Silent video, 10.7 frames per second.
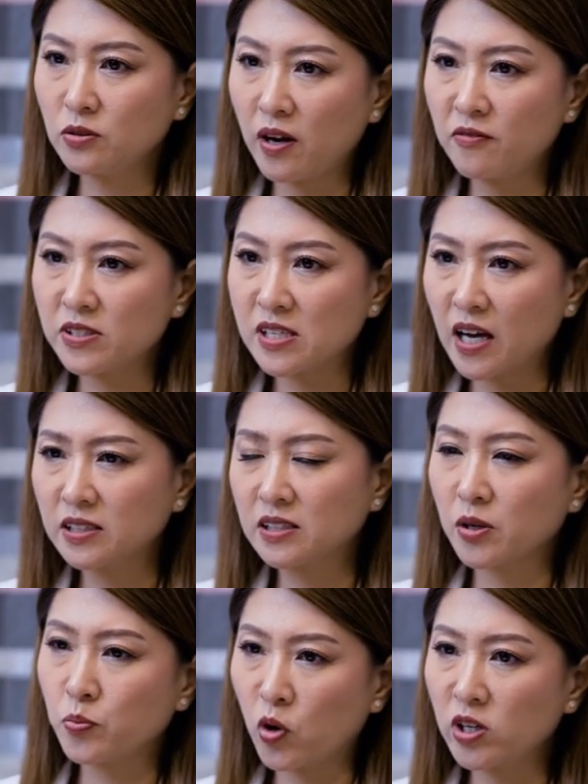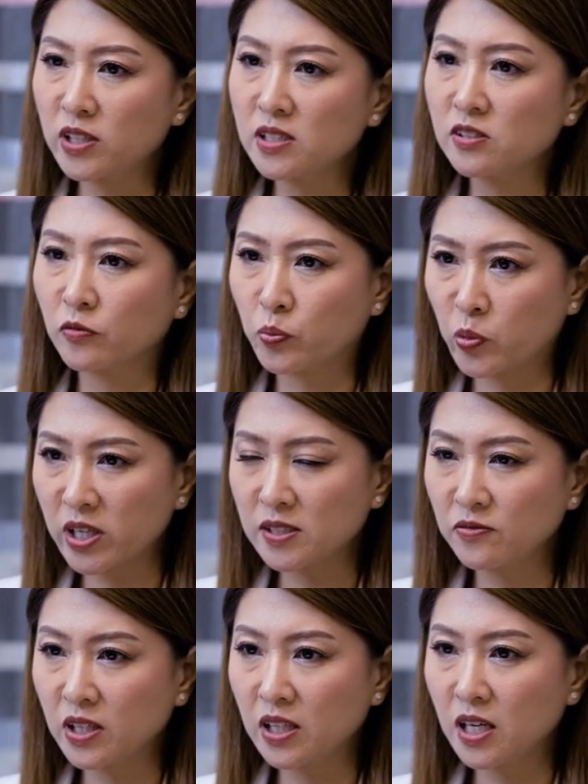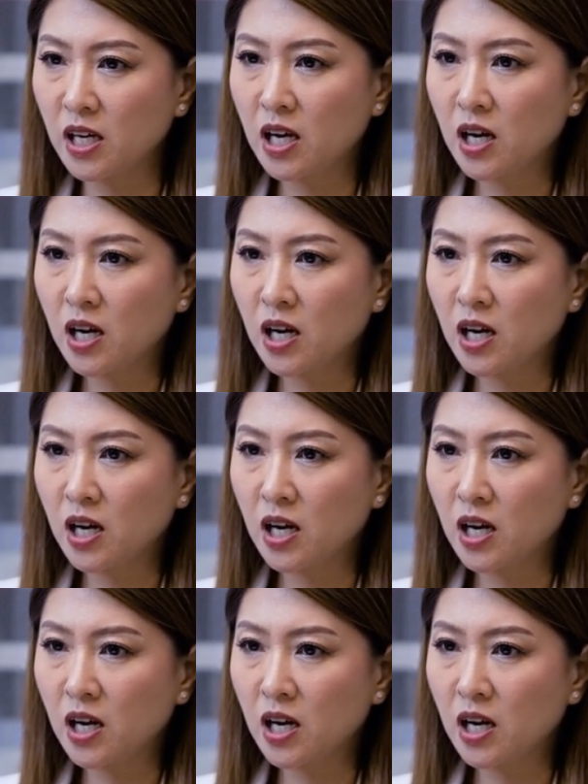to emphasize the importance of breastfeeding